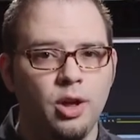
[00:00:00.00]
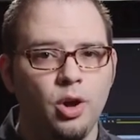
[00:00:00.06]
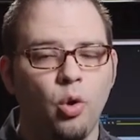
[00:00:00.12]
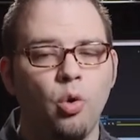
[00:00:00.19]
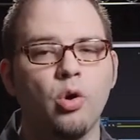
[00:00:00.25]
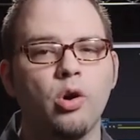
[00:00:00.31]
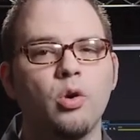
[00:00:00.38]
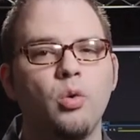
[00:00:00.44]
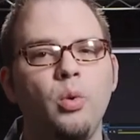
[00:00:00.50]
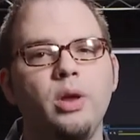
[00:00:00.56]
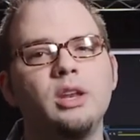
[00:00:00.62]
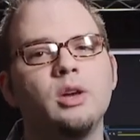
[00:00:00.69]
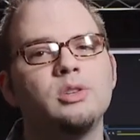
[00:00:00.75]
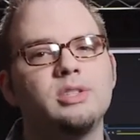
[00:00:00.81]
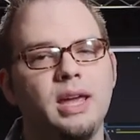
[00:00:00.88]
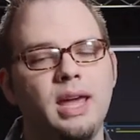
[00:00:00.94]
or
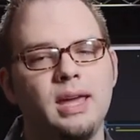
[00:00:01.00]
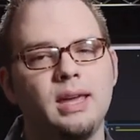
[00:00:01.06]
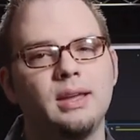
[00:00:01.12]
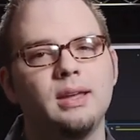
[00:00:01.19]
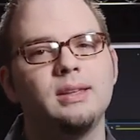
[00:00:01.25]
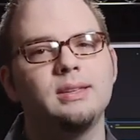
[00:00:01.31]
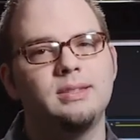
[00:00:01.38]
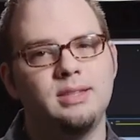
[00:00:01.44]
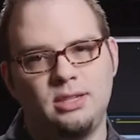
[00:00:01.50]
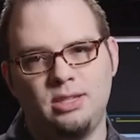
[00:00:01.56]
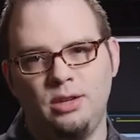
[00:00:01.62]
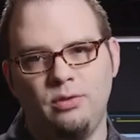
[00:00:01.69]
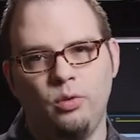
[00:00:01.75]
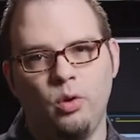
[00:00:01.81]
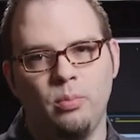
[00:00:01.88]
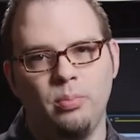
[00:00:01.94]
Windows 8
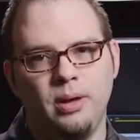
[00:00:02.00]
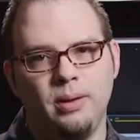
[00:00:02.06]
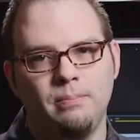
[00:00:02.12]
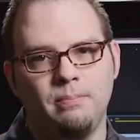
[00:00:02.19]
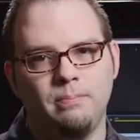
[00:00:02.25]
64-bit.